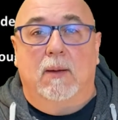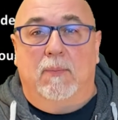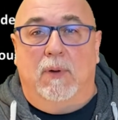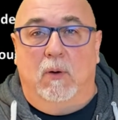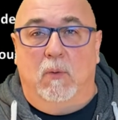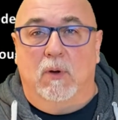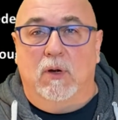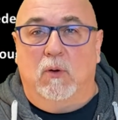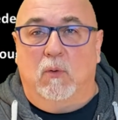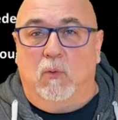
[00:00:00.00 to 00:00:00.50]

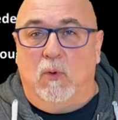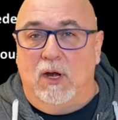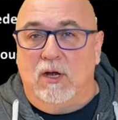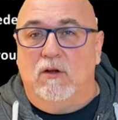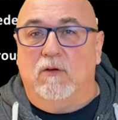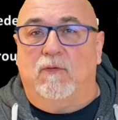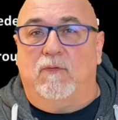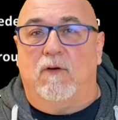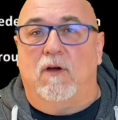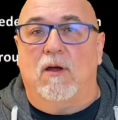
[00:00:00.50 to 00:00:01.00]
But what a
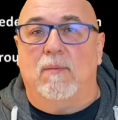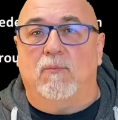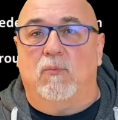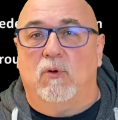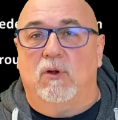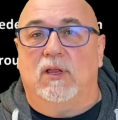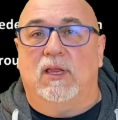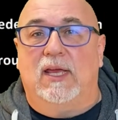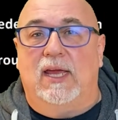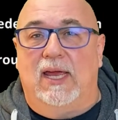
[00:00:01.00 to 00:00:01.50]
render farm
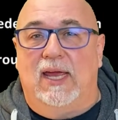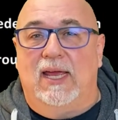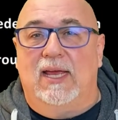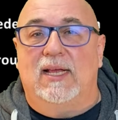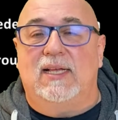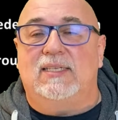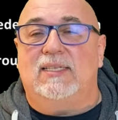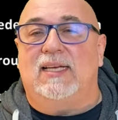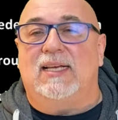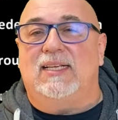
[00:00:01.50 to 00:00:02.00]
really
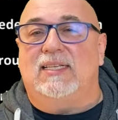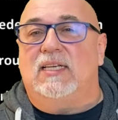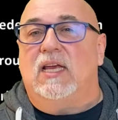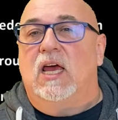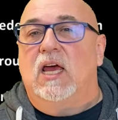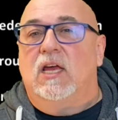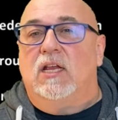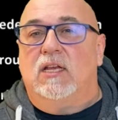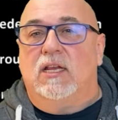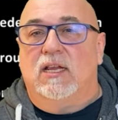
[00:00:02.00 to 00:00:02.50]
is
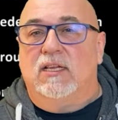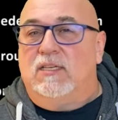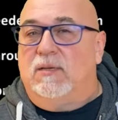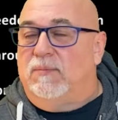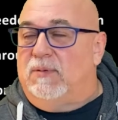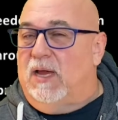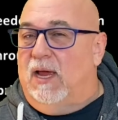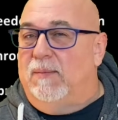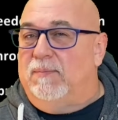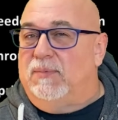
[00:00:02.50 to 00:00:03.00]

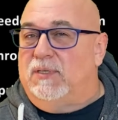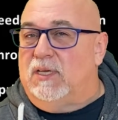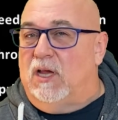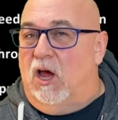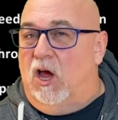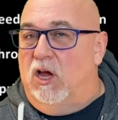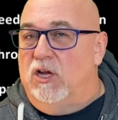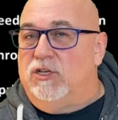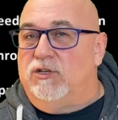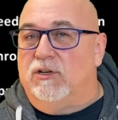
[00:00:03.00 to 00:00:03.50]
sometimes
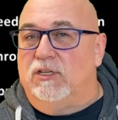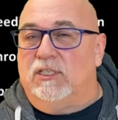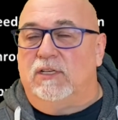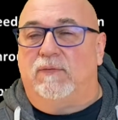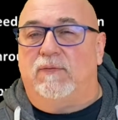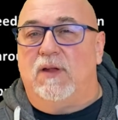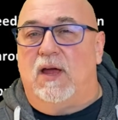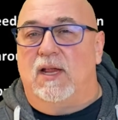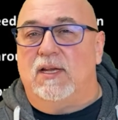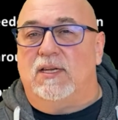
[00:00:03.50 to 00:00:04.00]
hundreds,
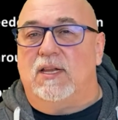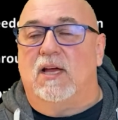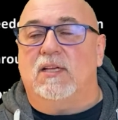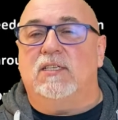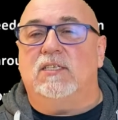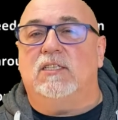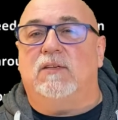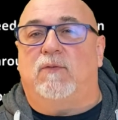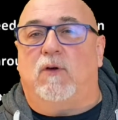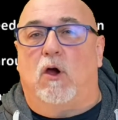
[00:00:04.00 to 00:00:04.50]
if not
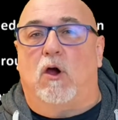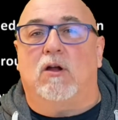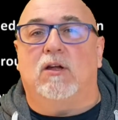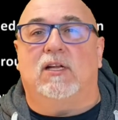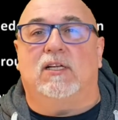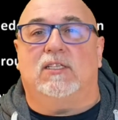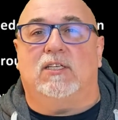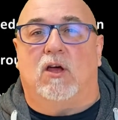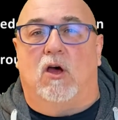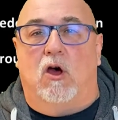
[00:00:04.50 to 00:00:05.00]
dozens of
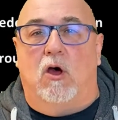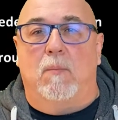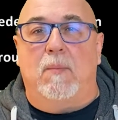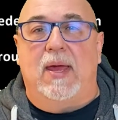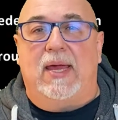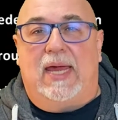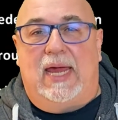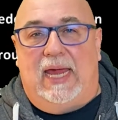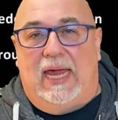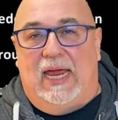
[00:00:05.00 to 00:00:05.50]
artists all
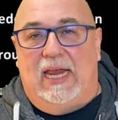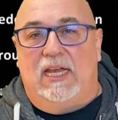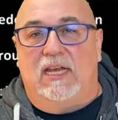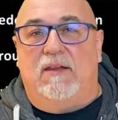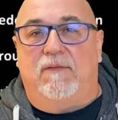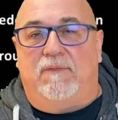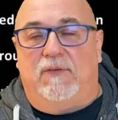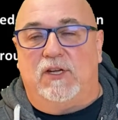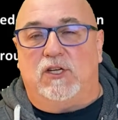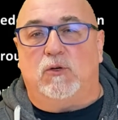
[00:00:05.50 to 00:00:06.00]
making
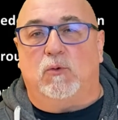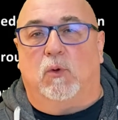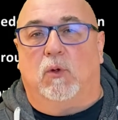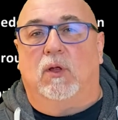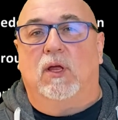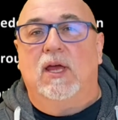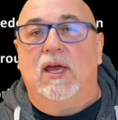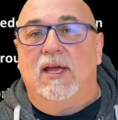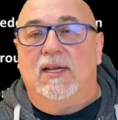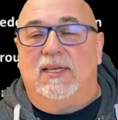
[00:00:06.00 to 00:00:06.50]

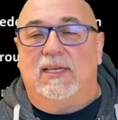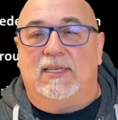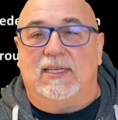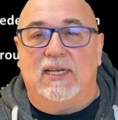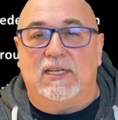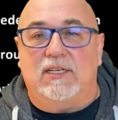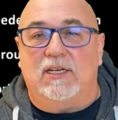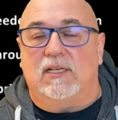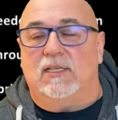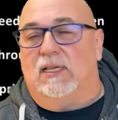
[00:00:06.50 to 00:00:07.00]
individual
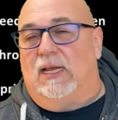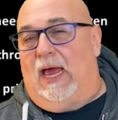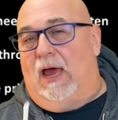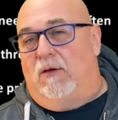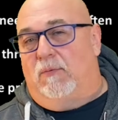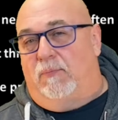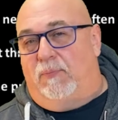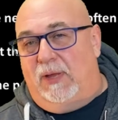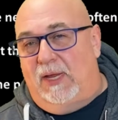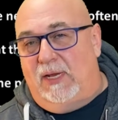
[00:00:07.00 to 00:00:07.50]
decisions on
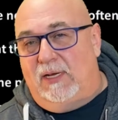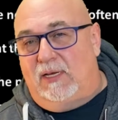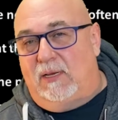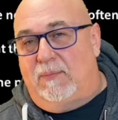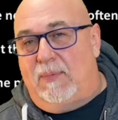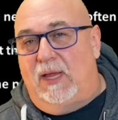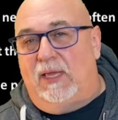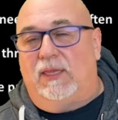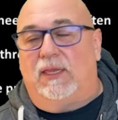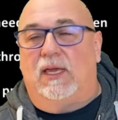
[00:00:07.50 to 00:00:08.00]
how big to
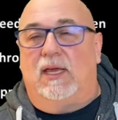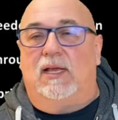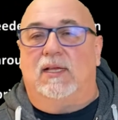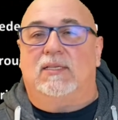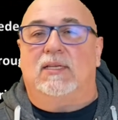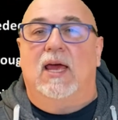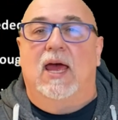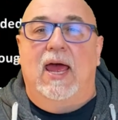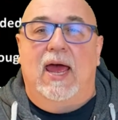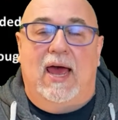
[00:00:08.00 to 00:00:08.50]
make
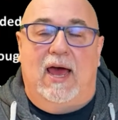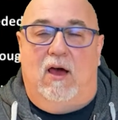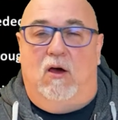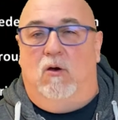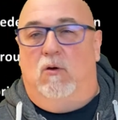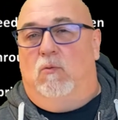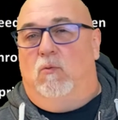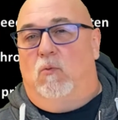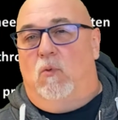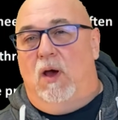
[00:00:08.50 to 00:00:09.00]
things,
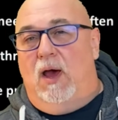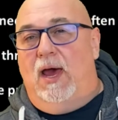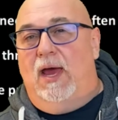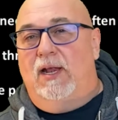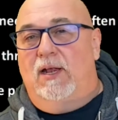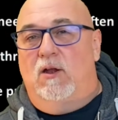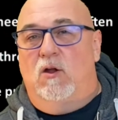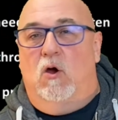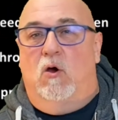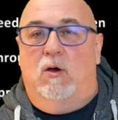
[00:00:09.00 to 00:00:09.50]
how
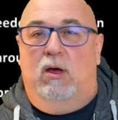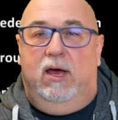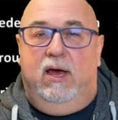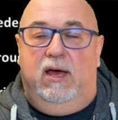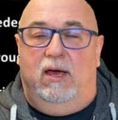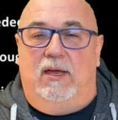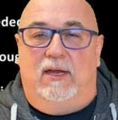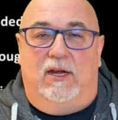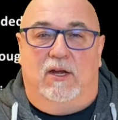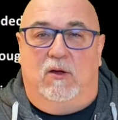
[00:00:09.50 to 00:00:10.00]
wide,
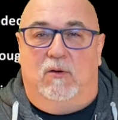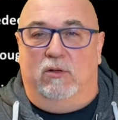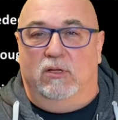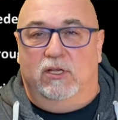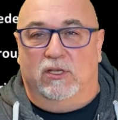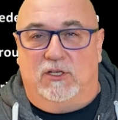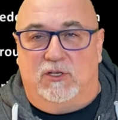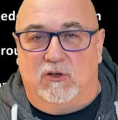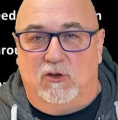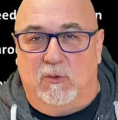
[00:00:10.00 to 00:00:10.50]

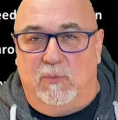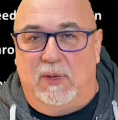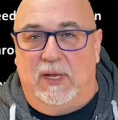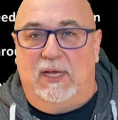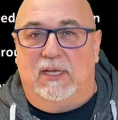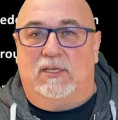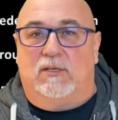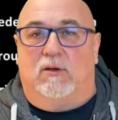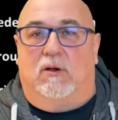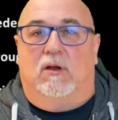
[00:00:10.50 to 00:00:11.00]
the zoom
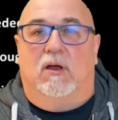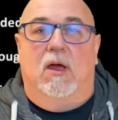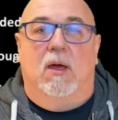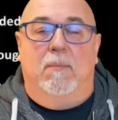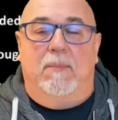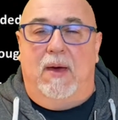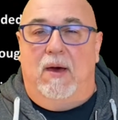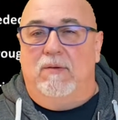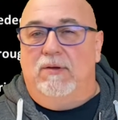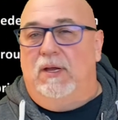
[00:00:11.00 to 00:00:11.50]
is, or
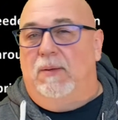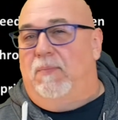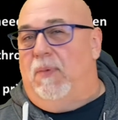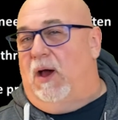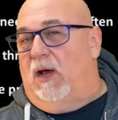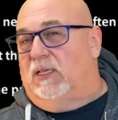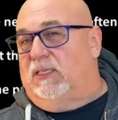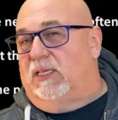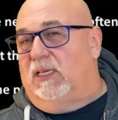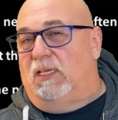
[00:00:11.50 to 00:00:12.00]
bounding
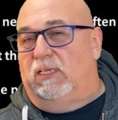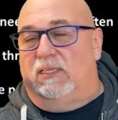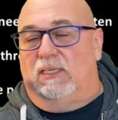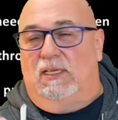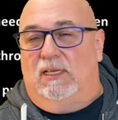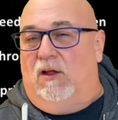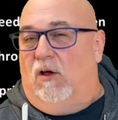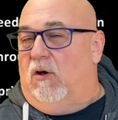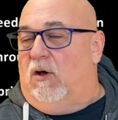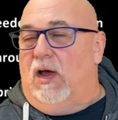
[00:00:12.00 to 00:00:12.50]
boxes,
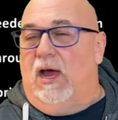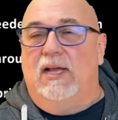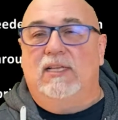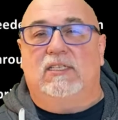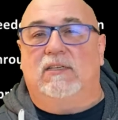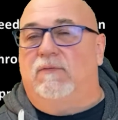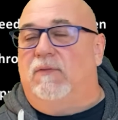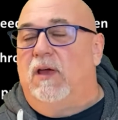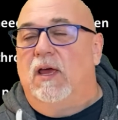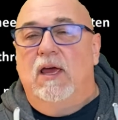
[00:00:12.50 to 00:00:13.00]
and all
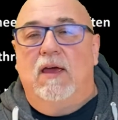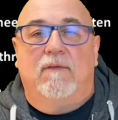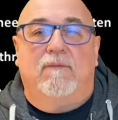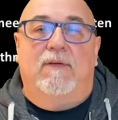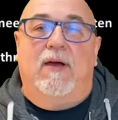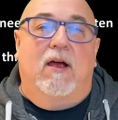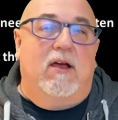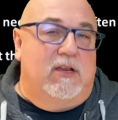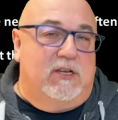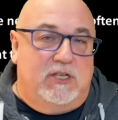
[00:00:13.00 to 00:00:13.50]
kinds of
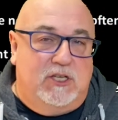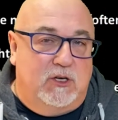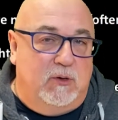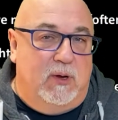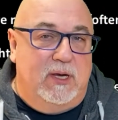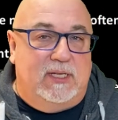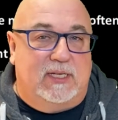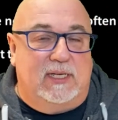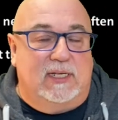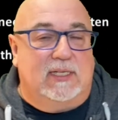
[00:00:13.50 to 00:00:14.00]
various
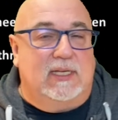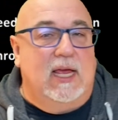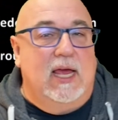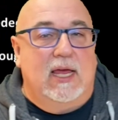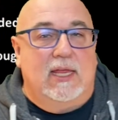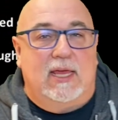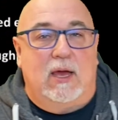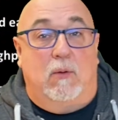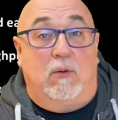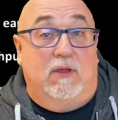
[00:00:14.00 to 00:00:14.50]
choices
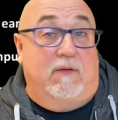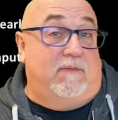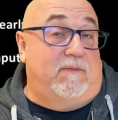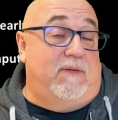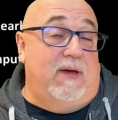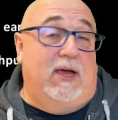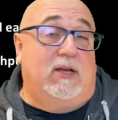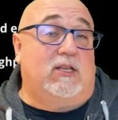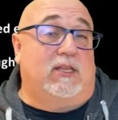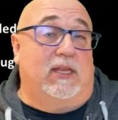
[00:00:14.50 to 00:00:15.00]
that will
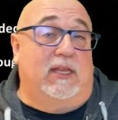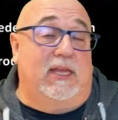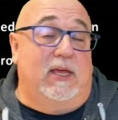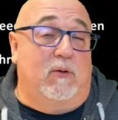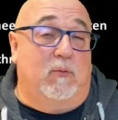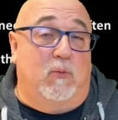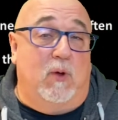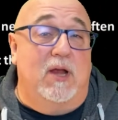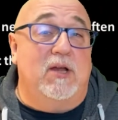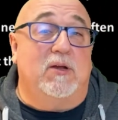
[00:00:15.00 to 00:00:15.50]
affect
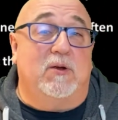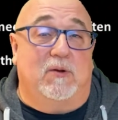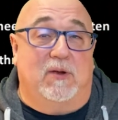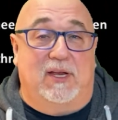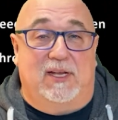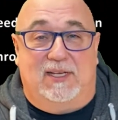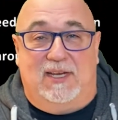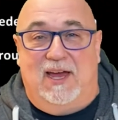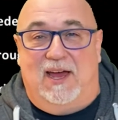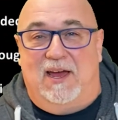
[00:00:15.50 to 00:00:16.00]
the
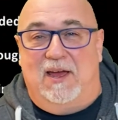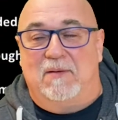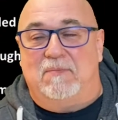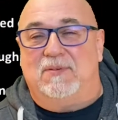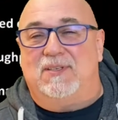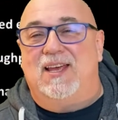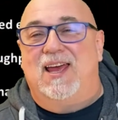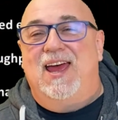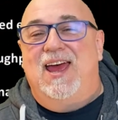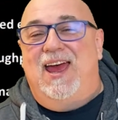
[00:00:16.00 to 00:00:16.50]
rendering
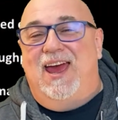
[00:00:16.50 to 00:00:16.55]
times.